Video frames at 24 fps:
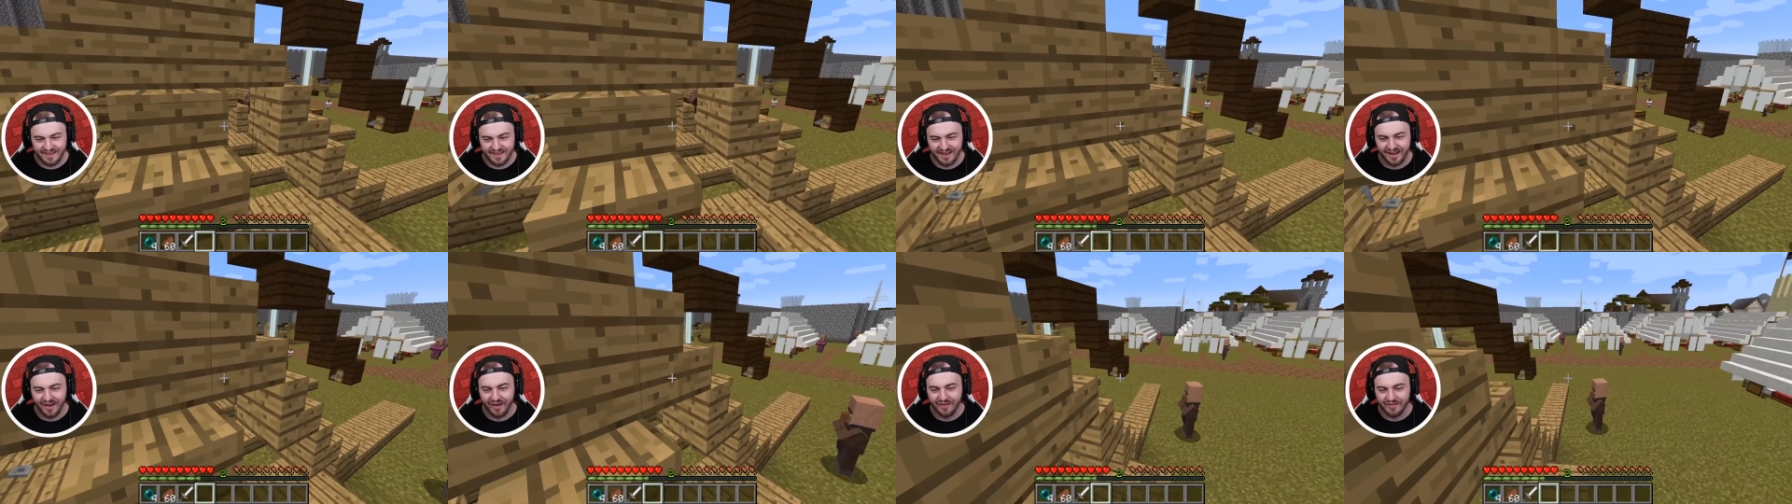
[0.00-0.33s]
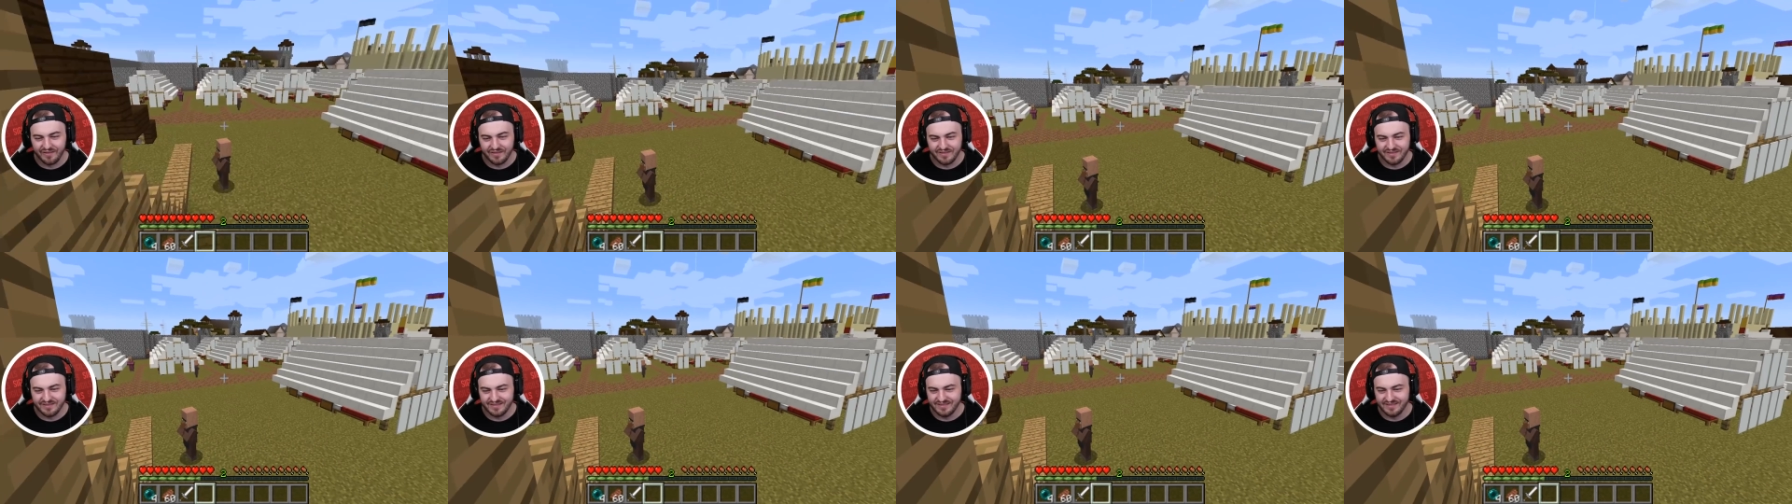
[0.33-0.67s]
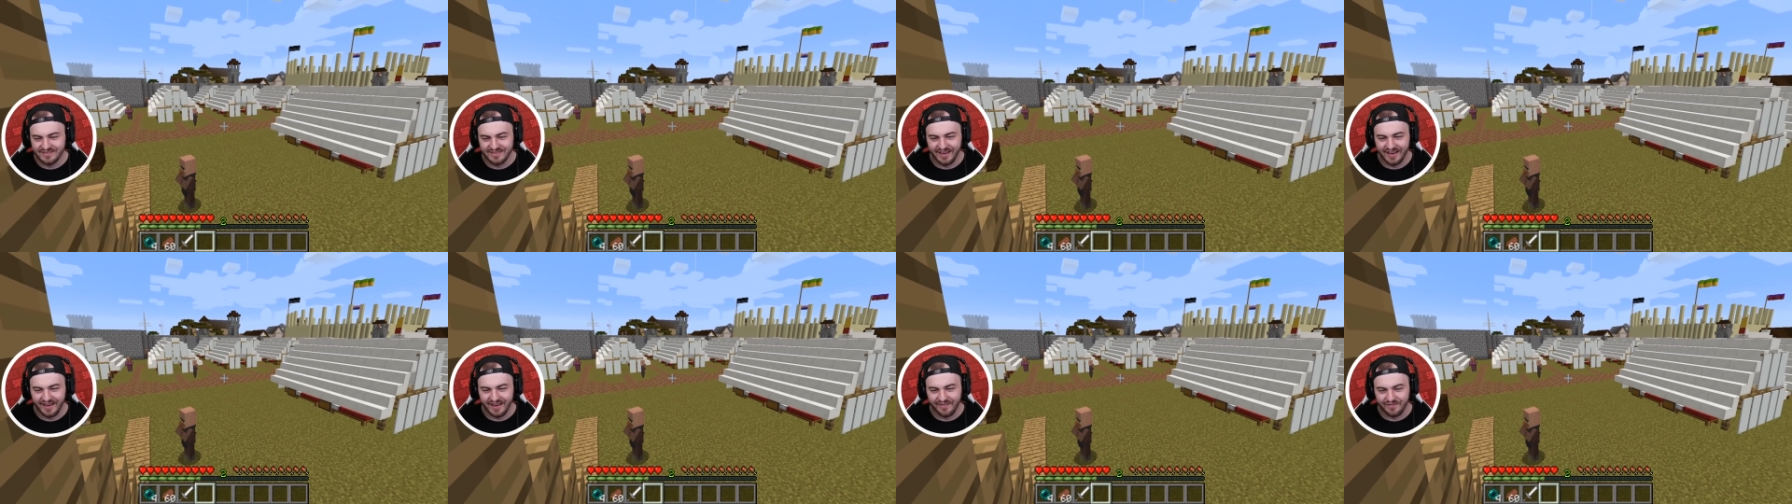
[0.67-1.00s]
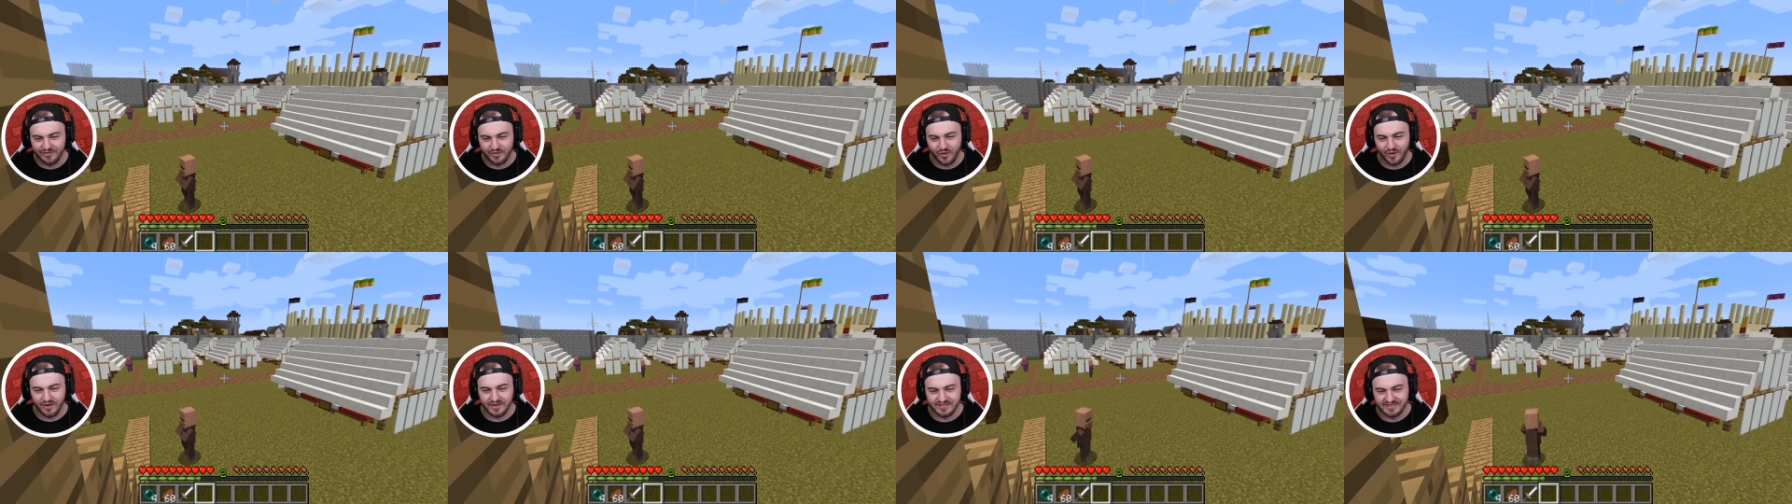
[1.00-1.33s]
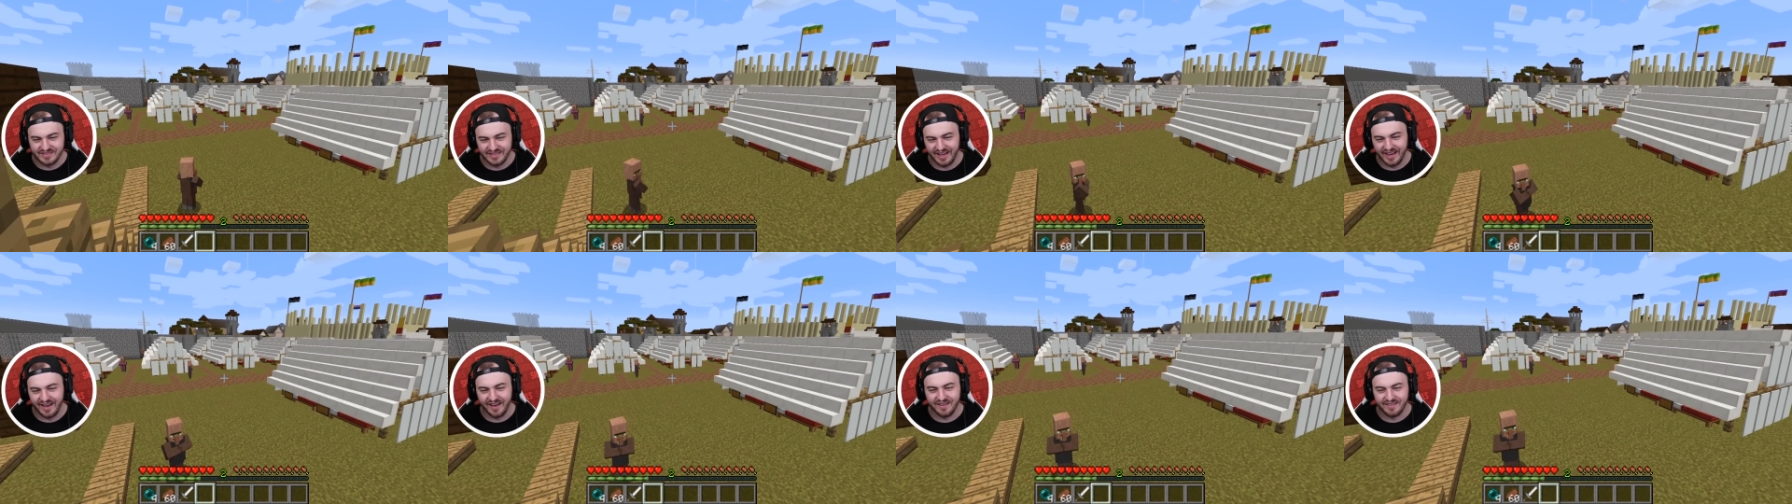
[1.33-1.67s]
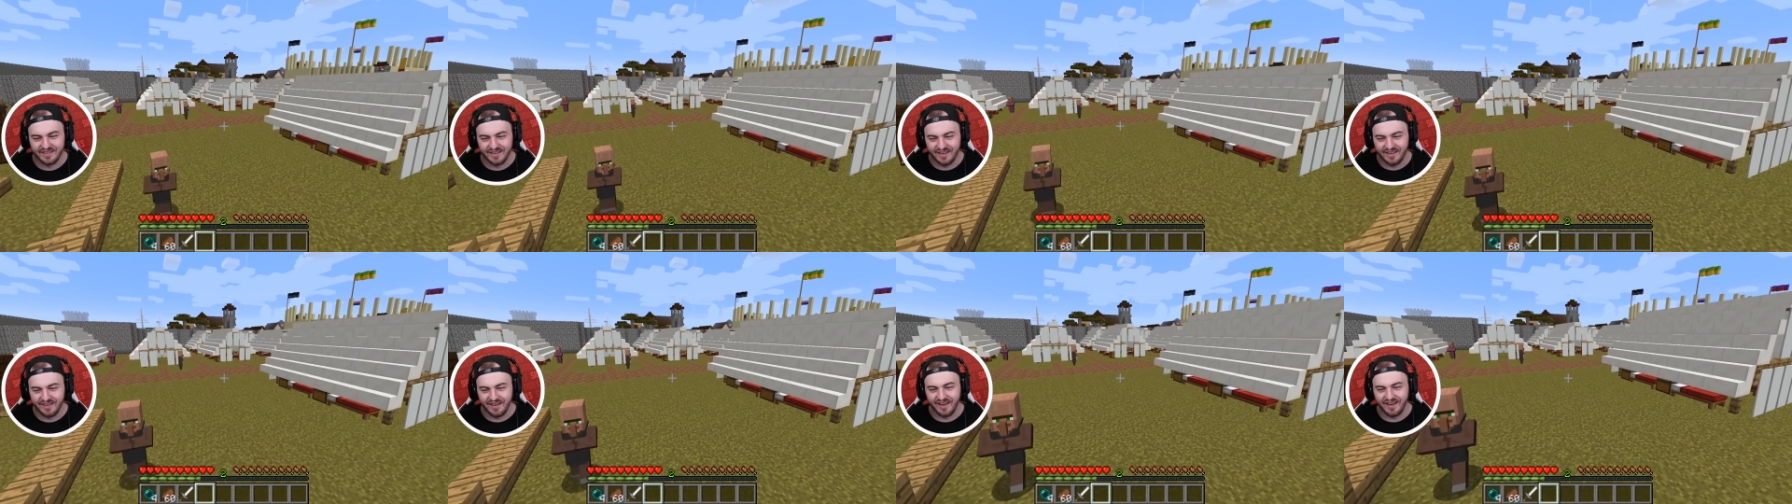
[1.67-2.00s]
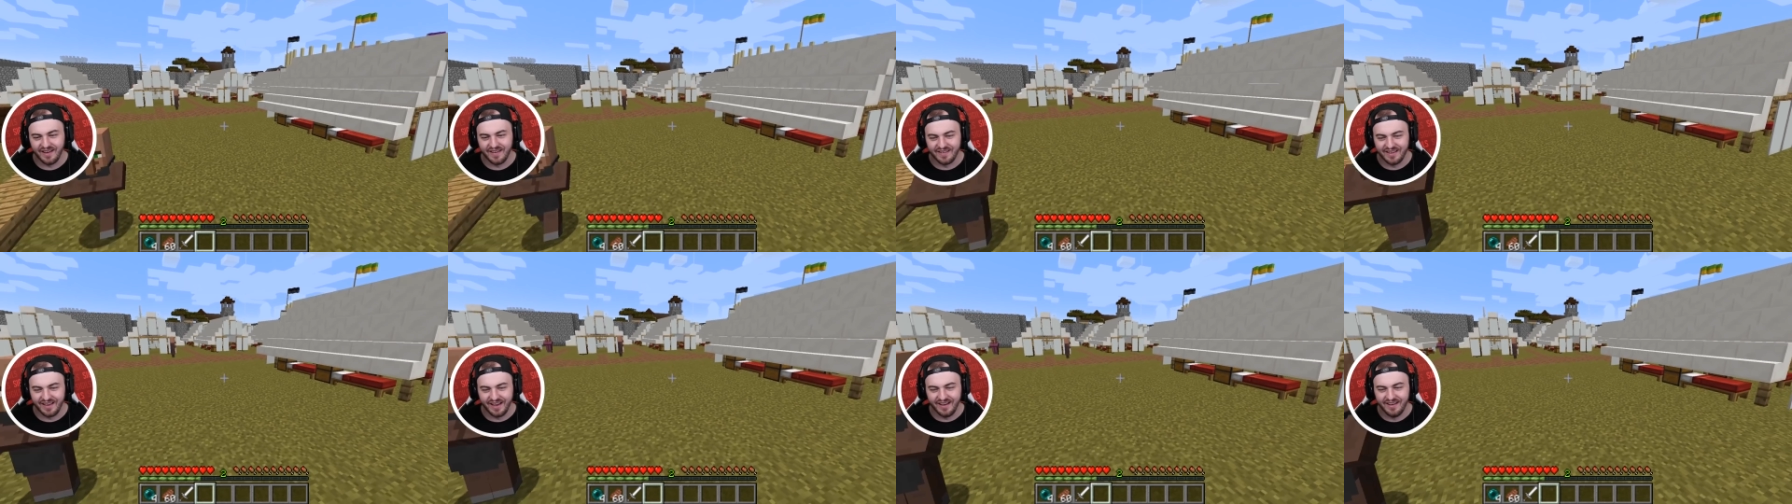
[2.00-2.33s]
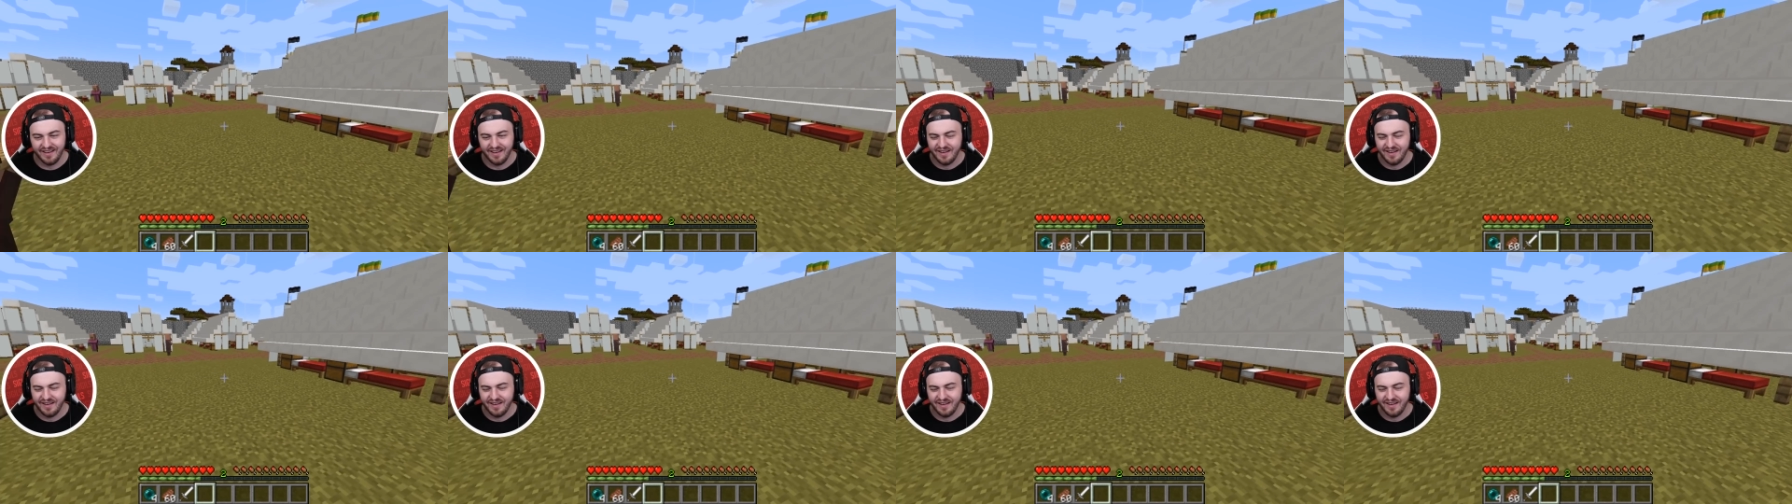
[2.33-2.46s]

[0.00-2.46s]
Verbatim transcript: Henry oh, died. Oh yeah, oh, yeah I died yeah, once. Yeah, okay.